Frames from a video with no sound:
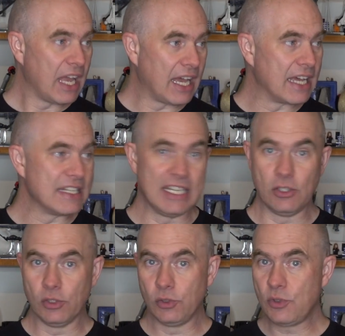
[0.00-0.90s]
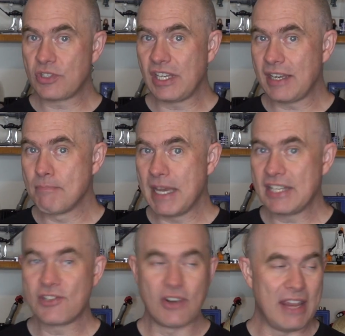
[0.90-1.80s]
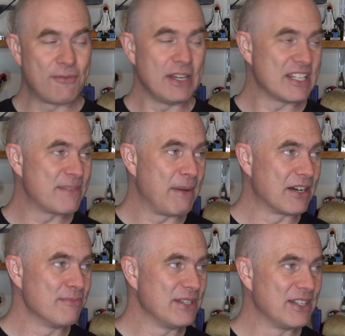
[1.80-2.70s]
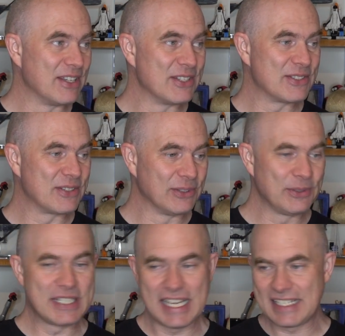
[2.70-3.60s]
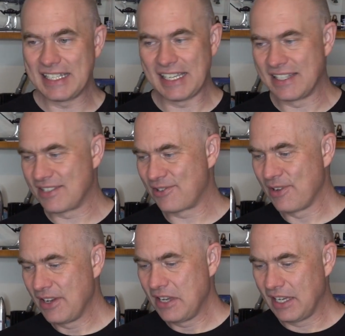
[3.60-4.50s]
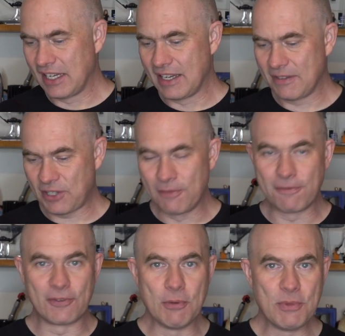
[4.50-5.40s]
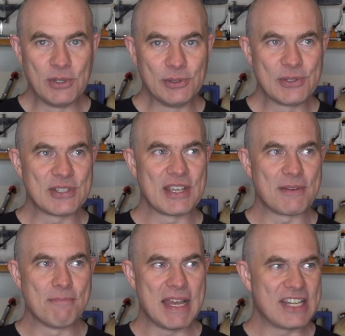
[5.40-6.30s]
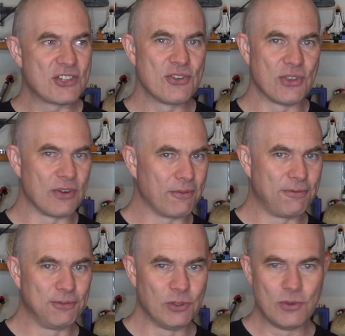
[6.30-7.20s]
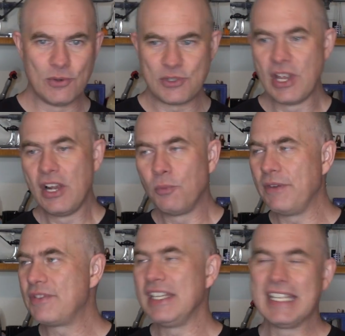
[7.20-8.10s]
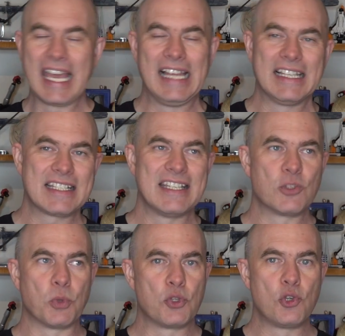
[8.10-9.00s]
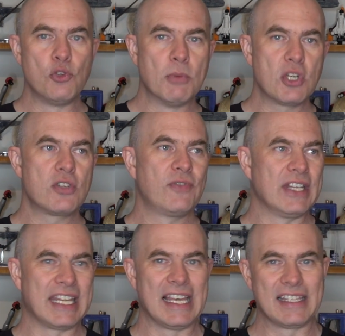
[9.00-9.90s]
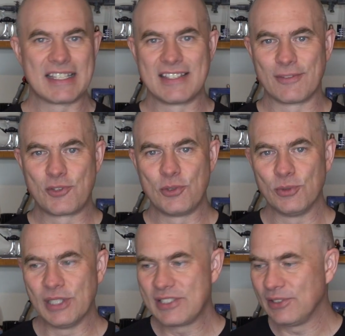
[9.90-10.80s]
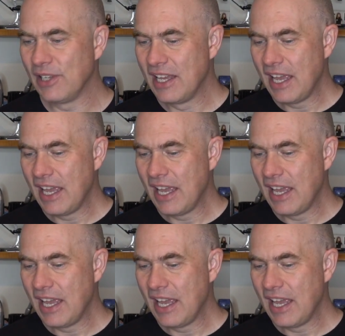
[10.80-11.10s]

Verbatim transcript: and it looks like matter. Every experiment that's looked at it has uh, confirmed that it looks like matter, that it flows. We've seen galaxies with too much of it, galaxies of too little,